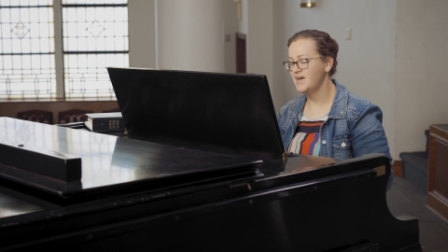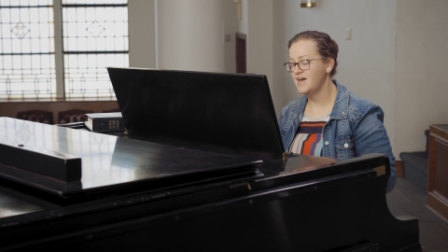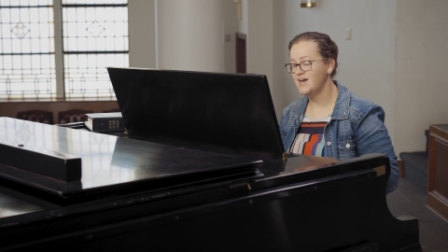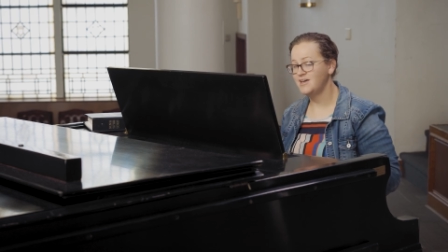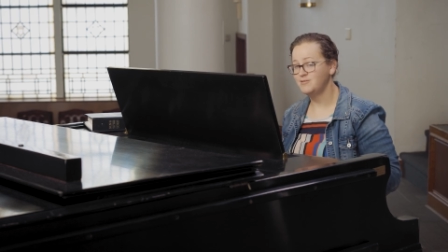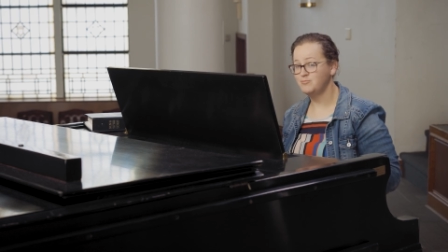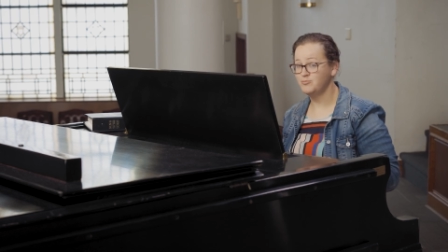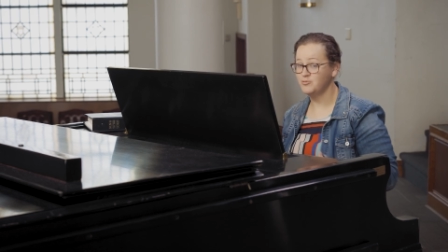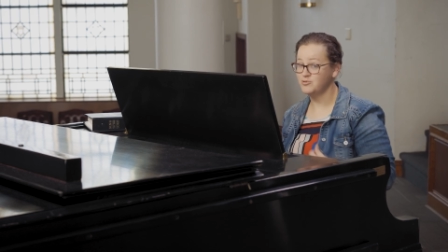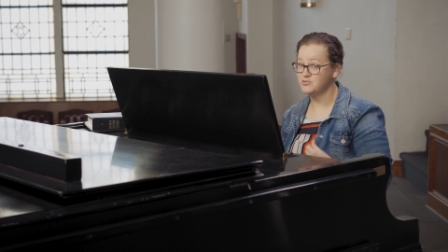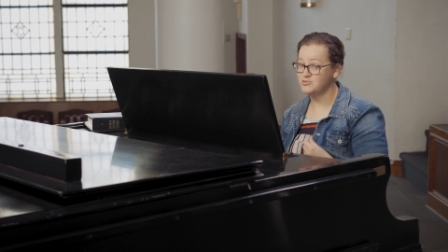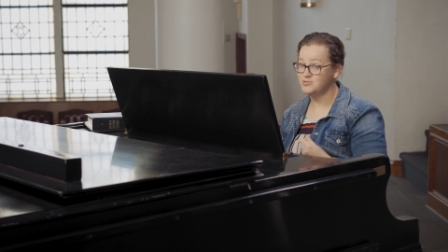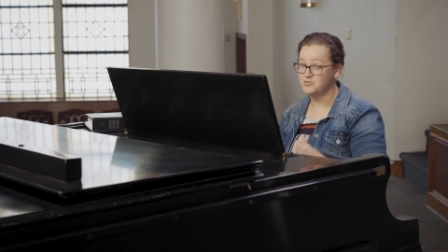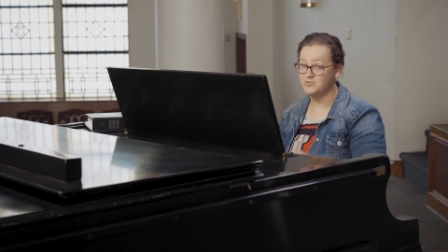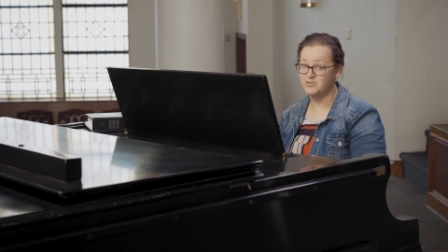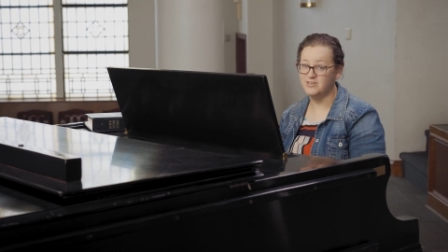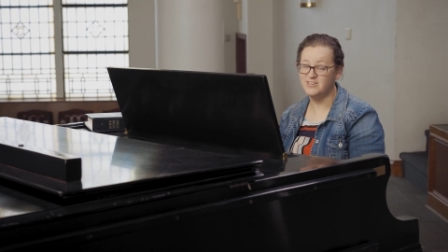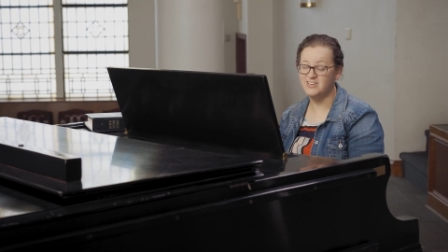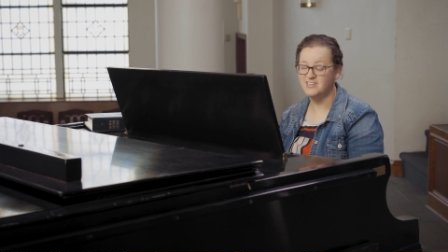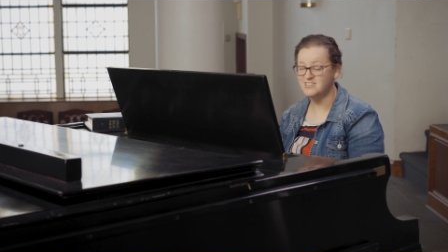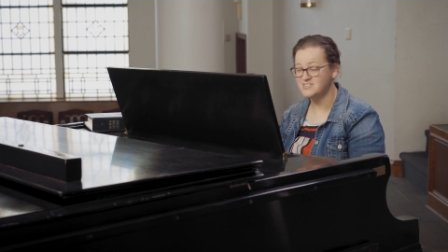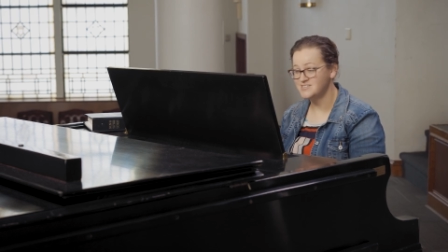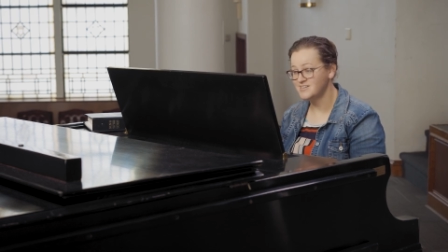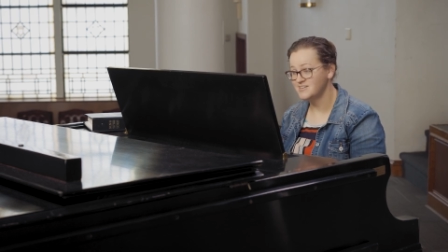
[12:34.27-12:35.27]
add more to it,
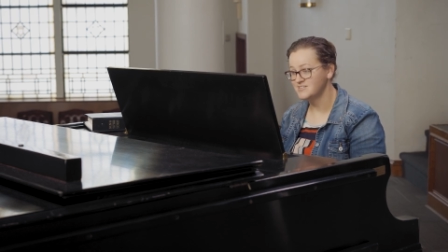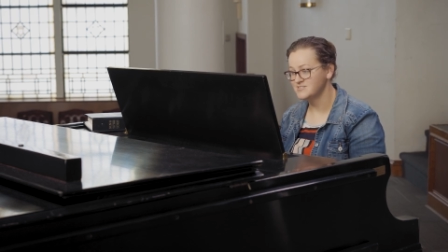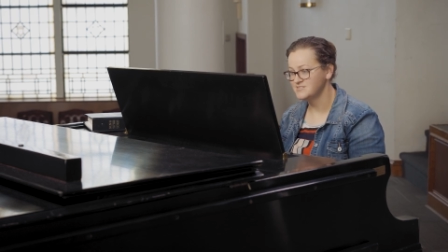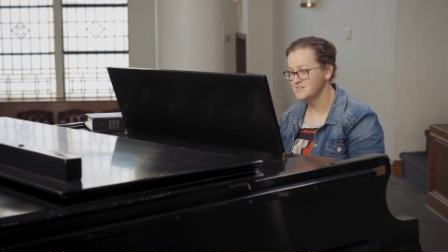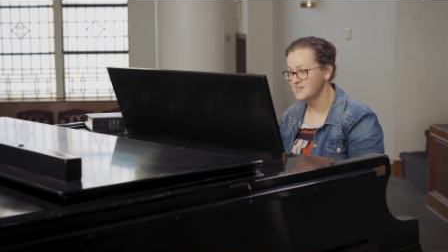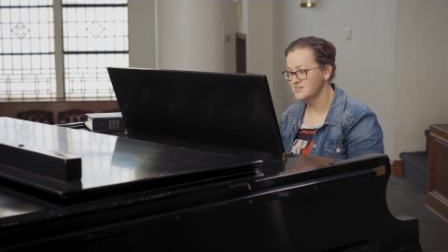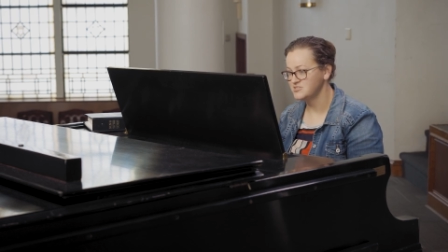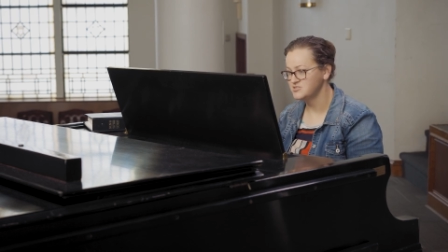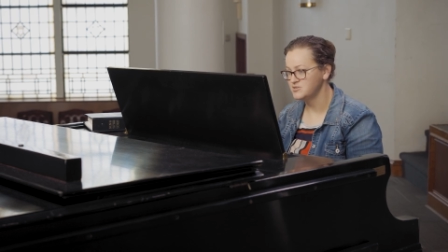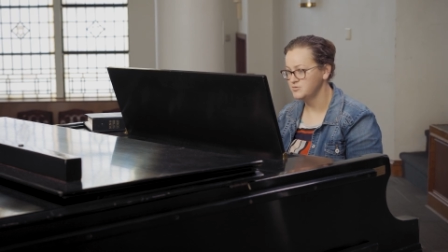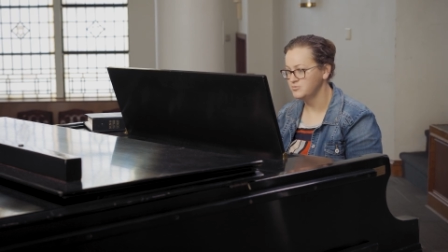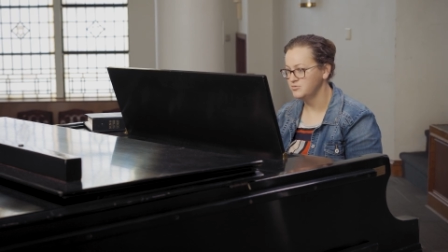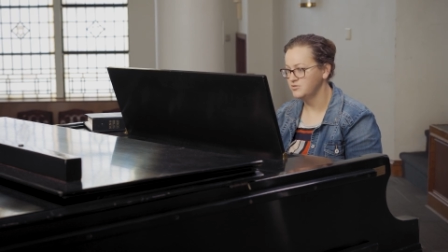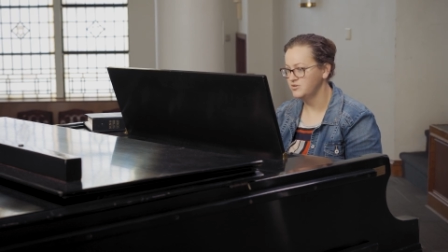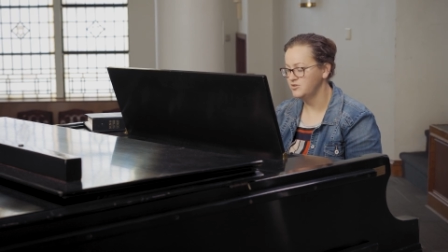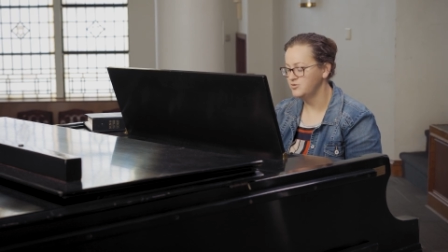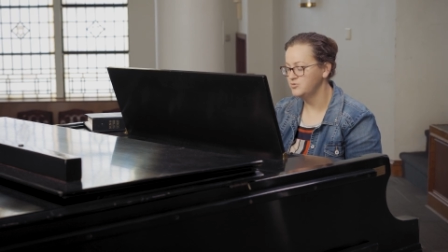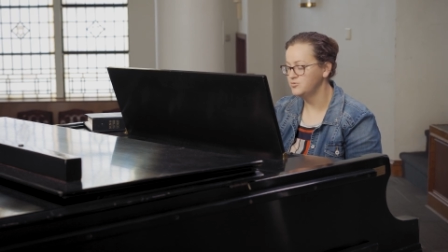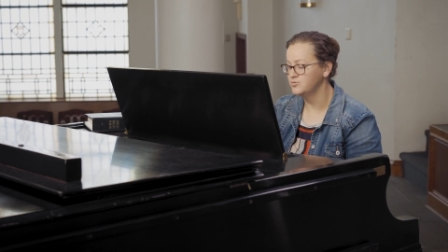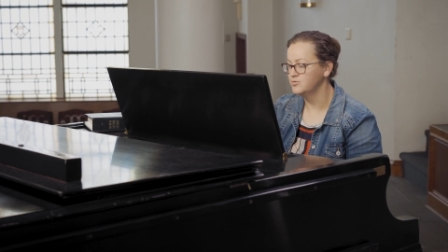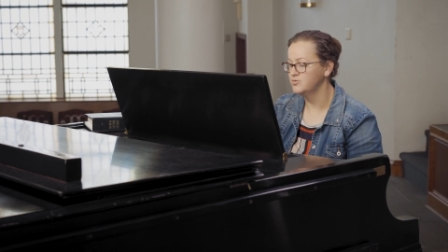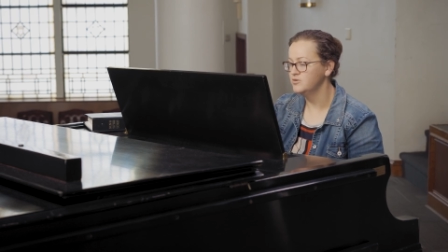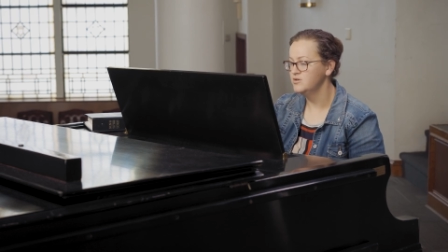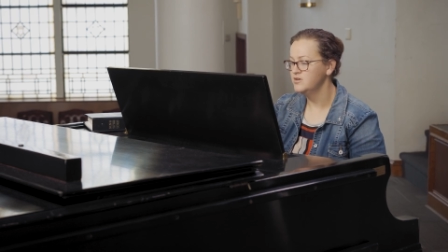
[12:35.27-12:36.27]
and it sounds actually really
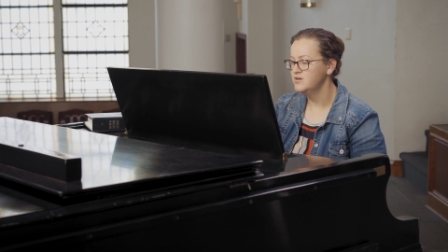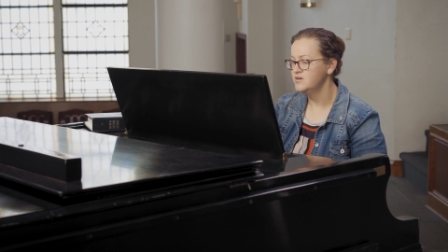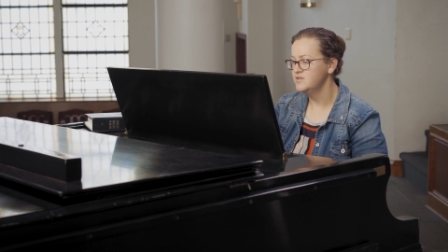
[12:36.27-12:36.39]
cool.